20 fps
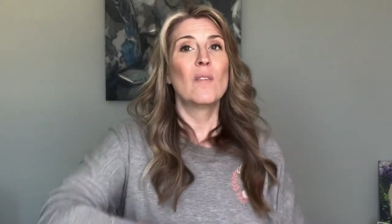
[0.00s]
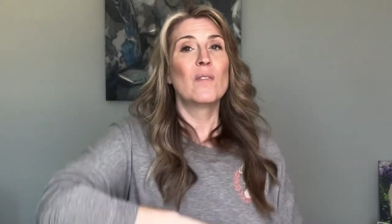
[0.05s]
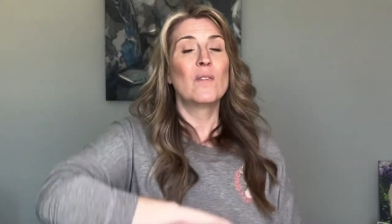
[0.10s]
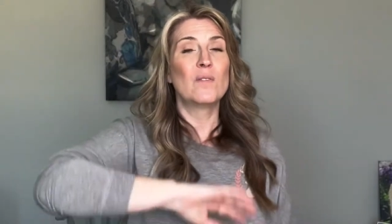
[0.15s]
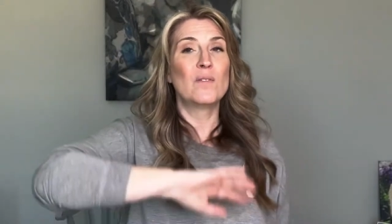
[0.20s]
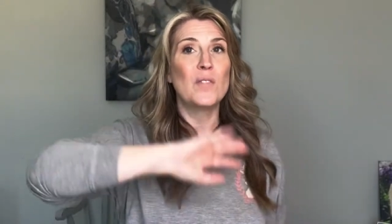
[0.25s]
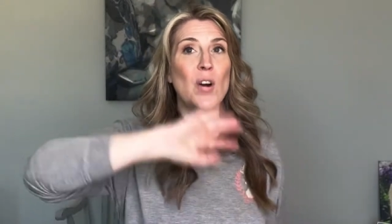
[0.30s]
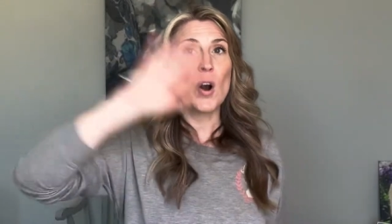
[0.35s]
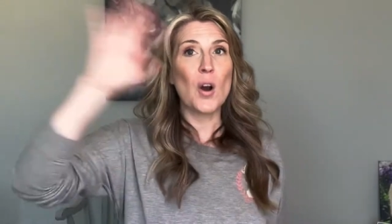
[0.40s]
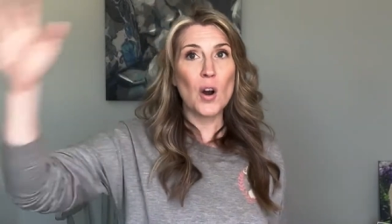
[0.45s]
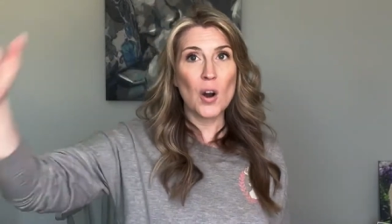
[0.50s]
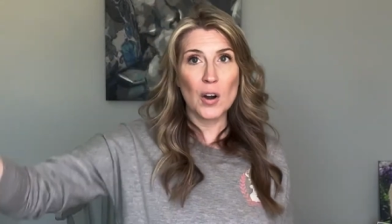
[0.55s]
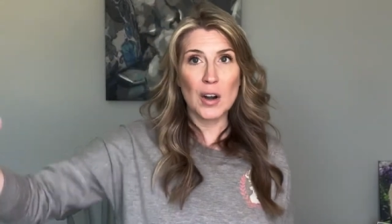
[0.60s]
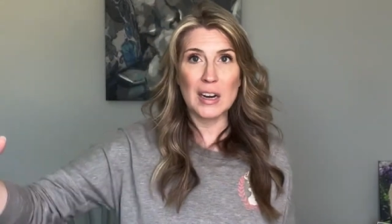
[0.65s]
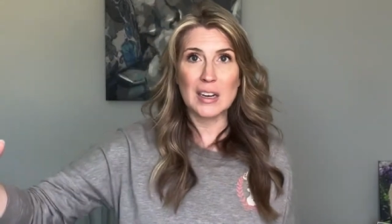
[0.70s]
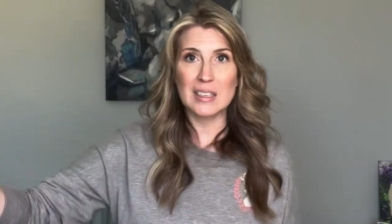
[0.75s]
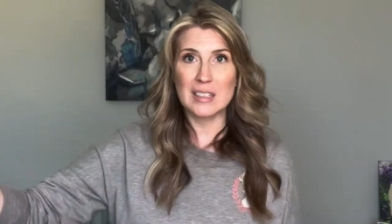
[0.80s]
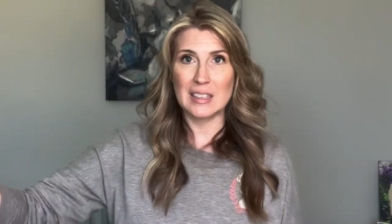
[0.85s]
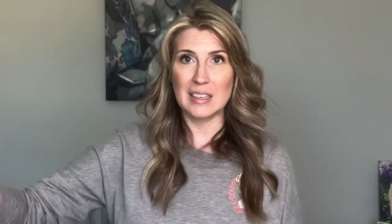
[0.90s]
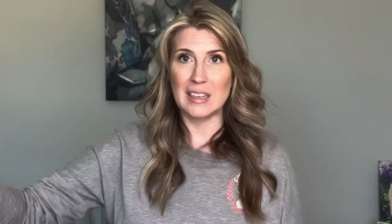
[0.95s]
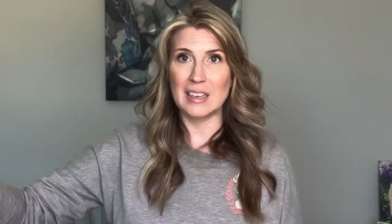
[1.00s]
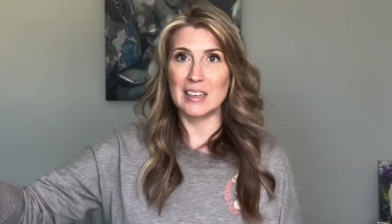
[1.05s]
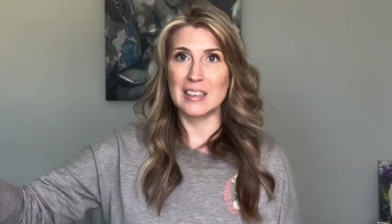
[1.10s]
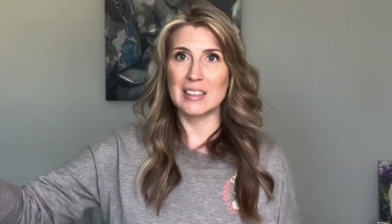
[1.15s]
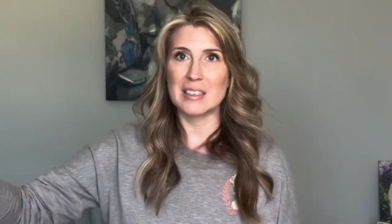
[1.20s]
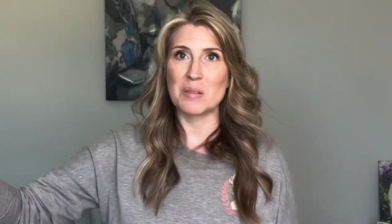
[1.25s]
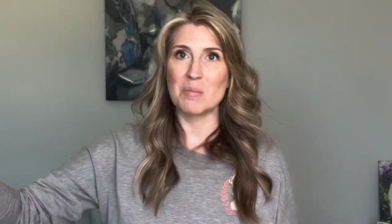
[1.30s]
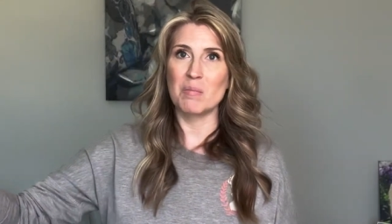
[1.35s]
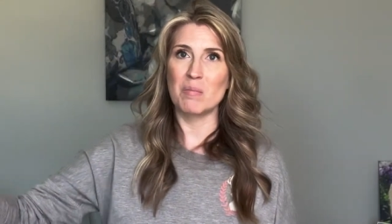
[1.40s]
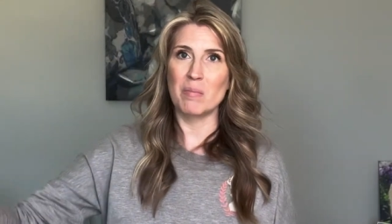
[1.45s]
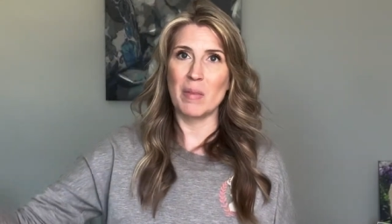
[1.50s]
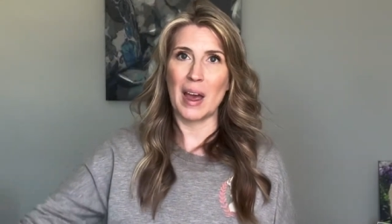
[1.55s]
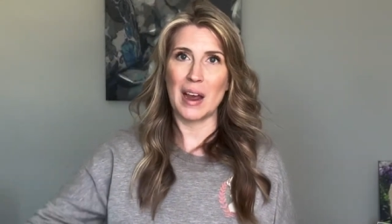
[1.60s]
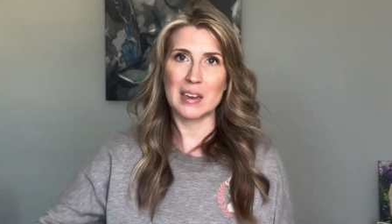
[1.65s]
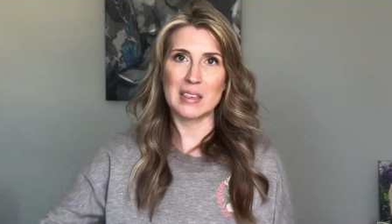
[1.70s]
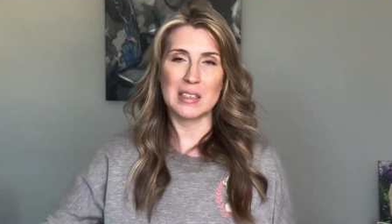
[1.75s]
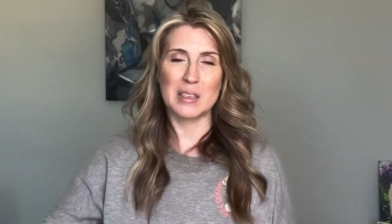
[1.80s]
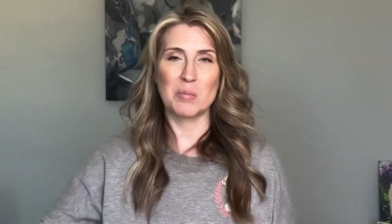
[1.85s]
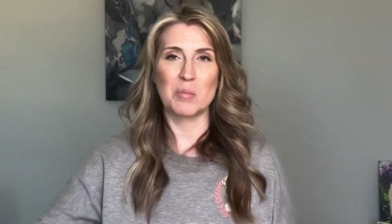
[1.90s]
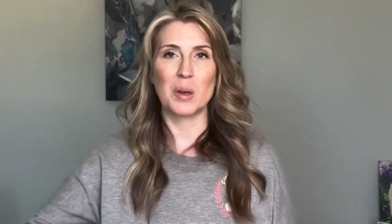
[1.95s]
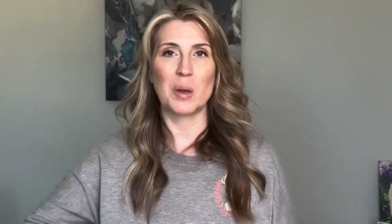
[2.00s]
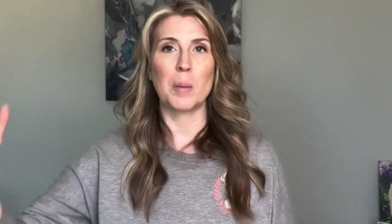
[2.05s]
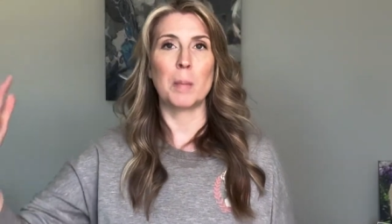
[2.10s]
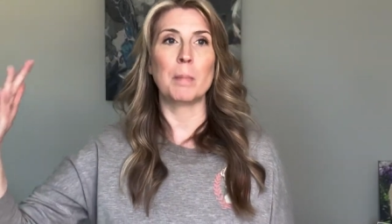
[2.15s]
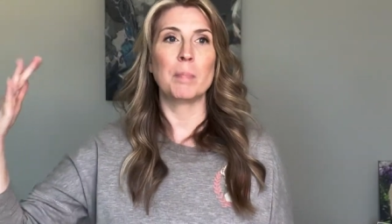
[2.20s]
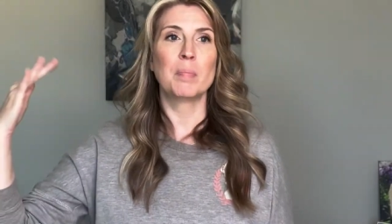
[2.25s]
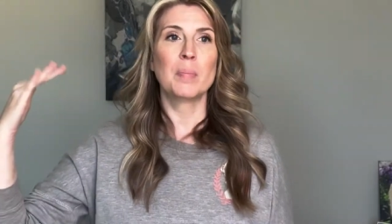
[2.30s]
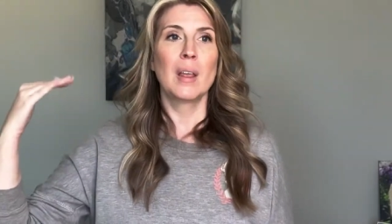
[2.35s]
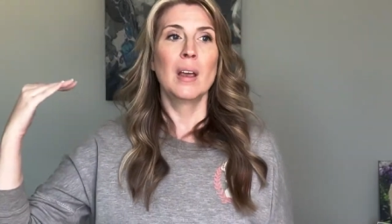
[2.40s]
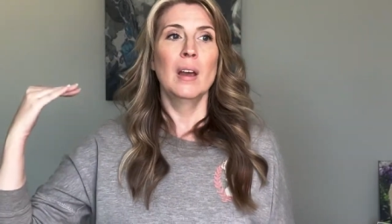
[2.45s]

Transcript: far exceeds maximum